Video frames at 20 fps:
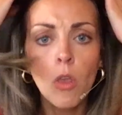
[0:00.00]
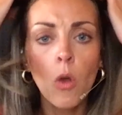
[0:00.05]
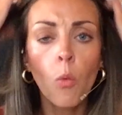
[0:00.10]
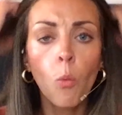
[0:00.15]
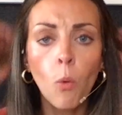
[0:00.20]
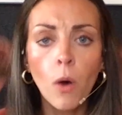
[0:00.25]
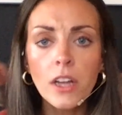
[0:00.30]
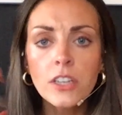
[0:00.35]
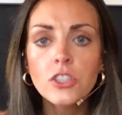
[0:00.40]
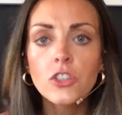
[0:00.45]

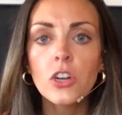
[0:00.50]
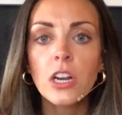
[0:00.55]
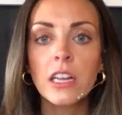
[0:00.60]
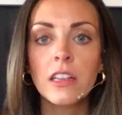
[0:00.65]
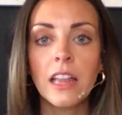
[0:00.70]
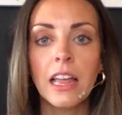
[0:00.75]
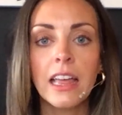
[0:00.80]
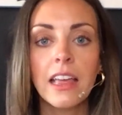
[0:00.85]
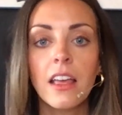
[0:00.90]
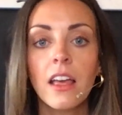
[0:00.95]
wondering
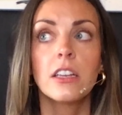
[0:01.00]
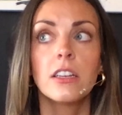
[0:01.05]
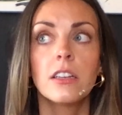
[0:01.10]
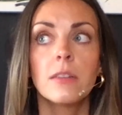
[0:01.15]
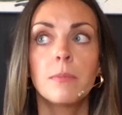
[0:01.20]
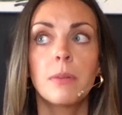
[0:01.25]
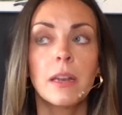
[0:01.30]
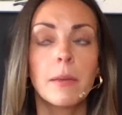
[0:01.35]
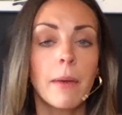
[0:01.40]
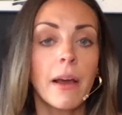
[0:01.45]
like,
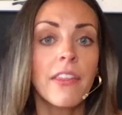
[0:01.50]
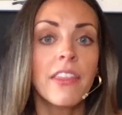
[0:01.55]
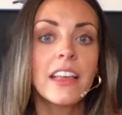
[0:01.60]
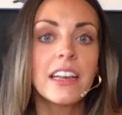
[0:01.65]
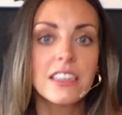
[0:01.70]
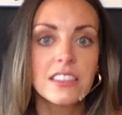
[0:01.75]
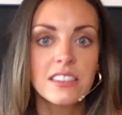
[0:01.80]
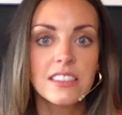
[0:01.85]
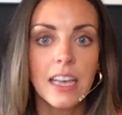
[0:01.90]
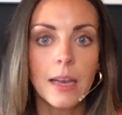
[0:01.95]
but am I the
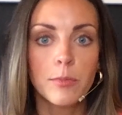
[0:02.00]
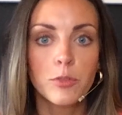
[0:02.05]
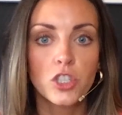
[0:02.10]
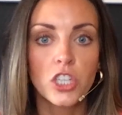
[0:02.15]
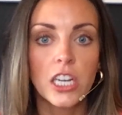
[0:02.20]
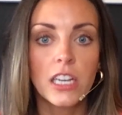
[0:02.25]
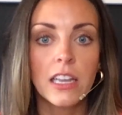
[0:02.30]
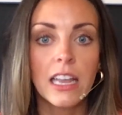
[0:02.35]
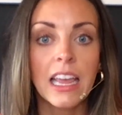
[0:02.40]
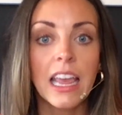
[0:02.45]

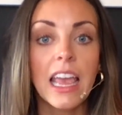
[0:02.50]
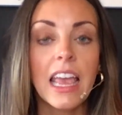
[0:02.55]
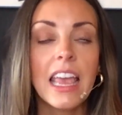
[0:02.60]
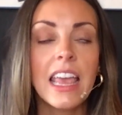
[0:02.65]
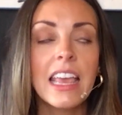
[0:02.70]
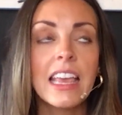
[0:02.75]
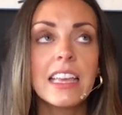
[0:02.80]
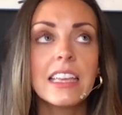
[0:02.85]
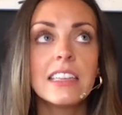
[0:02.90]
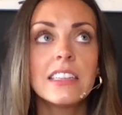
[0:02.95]
exception? Like
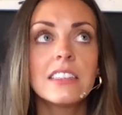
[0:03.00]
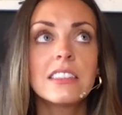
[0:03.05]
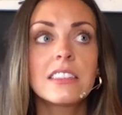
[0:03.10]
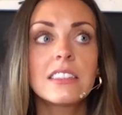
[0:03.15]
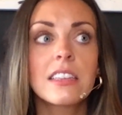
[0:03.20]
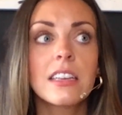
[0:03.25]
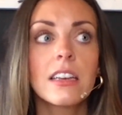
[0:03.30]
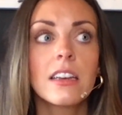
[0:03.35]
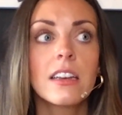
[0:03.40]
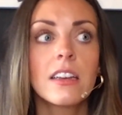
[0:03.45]

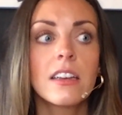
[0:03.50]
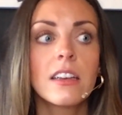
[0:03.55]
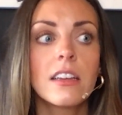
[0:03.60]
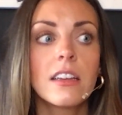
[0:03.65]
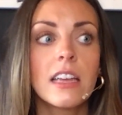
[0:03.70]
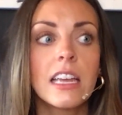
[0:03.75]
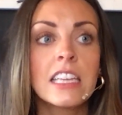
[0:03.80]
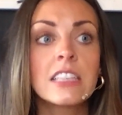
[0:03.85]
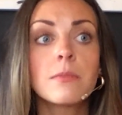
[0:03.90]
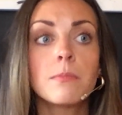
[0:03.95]

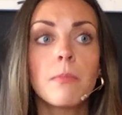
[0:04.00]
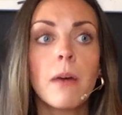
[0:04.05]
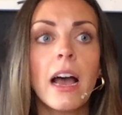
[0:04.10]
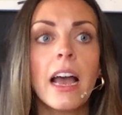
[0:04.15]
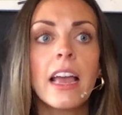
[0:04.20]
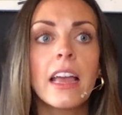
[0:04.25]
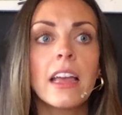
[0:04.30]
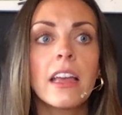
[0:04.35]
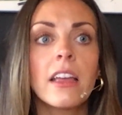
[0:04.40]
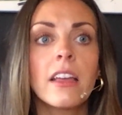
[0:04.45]
is
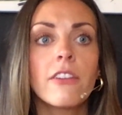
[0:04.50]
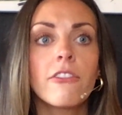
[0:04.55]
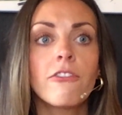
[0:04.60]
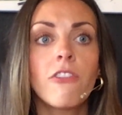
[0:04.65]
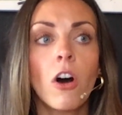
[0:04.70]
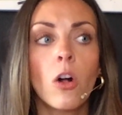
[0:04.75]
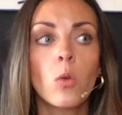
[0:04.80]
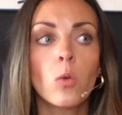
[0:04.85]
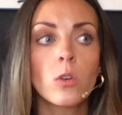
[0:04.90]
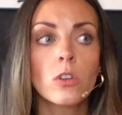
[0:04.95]
my
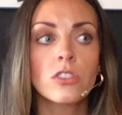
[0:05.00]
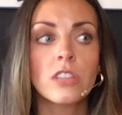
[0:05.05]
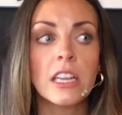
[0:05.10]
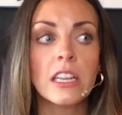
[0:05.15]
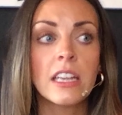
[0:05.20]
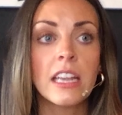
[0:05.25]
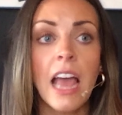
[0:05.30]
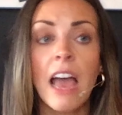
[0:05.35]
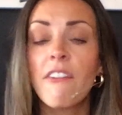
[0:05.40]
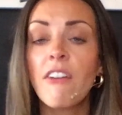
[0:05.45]
followers,
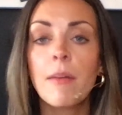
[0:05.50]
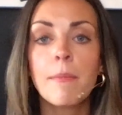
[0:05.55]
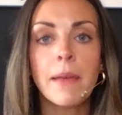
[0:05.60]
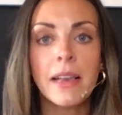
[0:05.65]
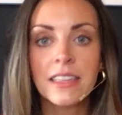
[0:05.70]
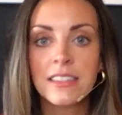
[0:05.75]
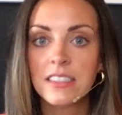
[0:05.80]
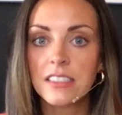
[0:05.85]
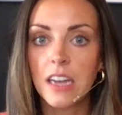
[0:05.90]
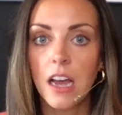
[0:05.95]
like, have I
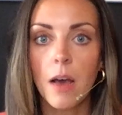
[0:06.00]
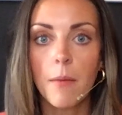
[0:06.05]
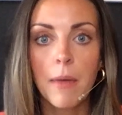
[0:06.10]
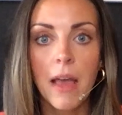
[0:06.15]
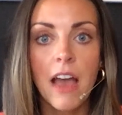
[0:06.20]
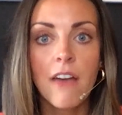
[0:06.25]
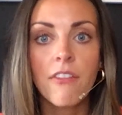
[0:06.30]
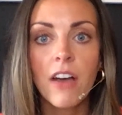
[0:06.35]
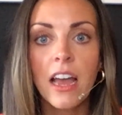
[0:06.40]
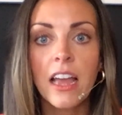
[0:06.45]
messed up?
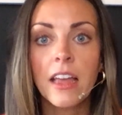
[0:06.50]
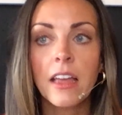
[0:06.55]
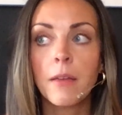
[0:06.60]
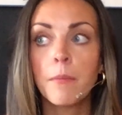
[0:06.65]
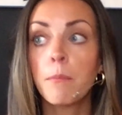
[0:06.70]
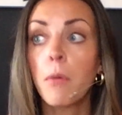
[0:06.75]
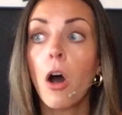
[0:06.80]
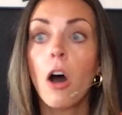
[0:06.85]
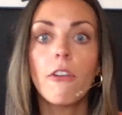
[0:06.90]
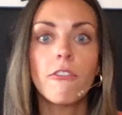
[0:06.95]
Have I
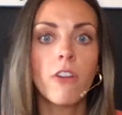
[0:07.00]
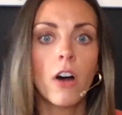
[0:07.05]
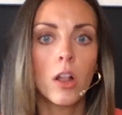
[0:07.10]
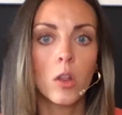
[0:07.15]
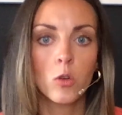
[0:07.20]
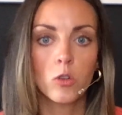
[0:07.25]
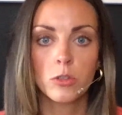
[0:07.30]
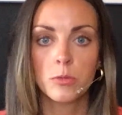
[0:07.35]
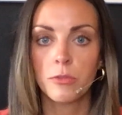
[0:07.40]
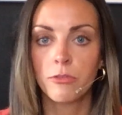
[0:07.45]
bought
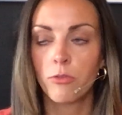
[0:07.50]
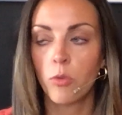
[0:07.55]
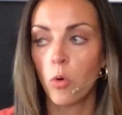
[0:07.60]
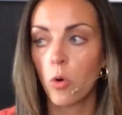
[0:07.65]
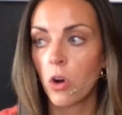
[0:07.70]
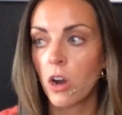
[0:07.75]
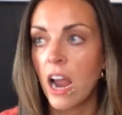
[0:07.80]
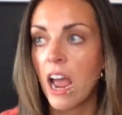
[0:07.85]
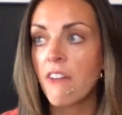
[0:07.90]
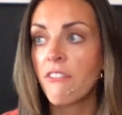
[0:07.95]
followers
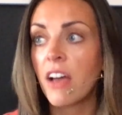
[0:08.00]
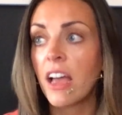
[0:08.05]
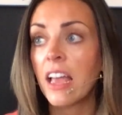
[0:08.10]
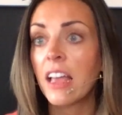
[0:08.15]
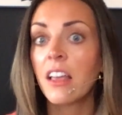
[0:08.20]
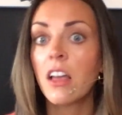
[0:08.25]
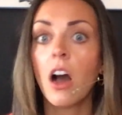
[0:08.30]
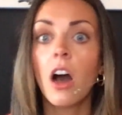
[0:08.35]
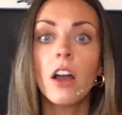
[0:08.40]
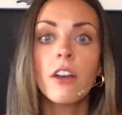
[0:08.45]
before? Have I
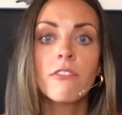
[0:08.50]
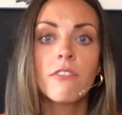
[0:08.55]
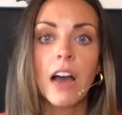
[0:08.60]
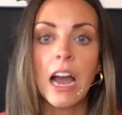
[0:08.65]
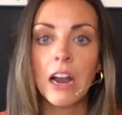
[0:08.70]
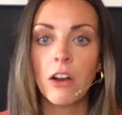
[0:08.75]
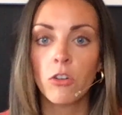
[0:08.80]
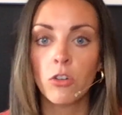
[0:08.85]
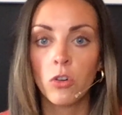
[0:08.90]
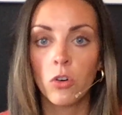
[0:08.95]
gone
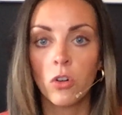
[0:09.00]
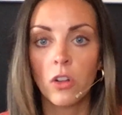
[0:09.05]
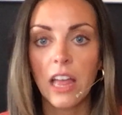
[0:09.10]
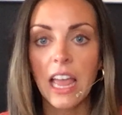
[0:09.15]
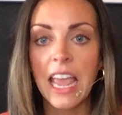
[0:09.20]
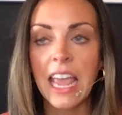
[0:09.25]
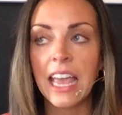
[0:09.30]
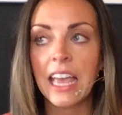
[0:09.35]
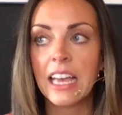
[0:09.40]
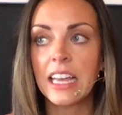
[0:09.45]

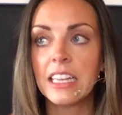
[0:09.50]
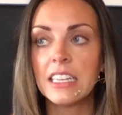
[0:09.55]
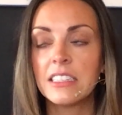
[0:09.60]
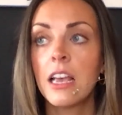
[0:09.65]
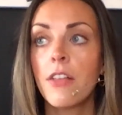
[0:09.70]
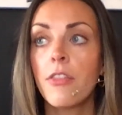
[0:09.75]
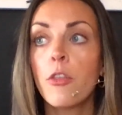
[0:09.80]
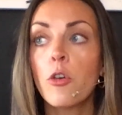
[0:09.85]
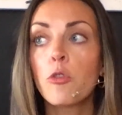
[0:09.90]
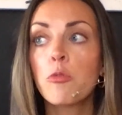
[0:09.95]
viral
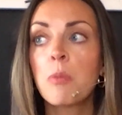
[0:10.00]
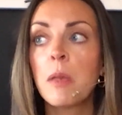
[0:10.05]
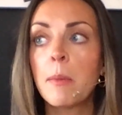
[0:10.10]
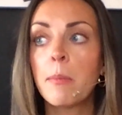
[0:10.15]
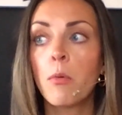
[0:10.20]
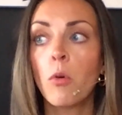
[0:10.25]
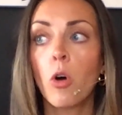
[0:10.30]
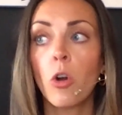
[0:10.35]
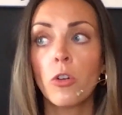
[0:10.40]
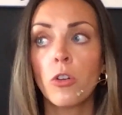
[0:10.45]
and those
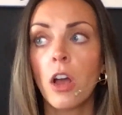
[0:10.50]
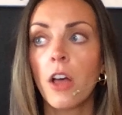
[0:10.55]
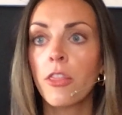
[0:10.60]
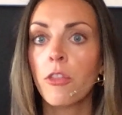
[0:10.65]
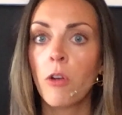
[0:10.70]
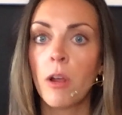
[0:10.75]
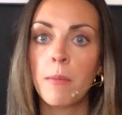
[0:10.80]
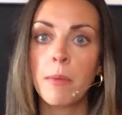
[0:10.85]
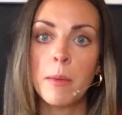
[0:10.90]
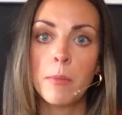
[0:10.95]
people are not
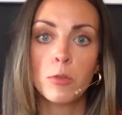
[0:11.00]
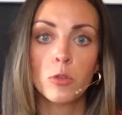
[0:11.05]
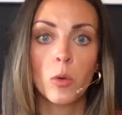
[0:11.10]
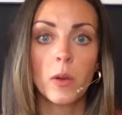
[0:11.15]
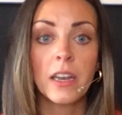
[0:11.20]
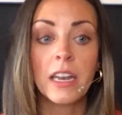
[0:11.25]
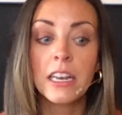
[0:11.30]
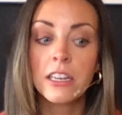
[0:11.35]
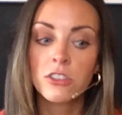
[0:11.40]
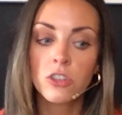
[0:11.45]
the right people? Do
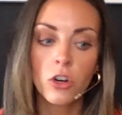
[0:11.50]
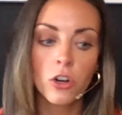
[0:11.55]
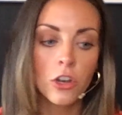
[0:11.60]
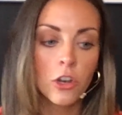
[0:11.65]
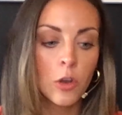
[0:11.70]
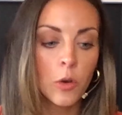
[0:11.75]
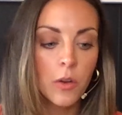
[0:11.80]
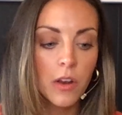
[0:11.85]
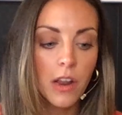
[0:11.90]
I need to start a new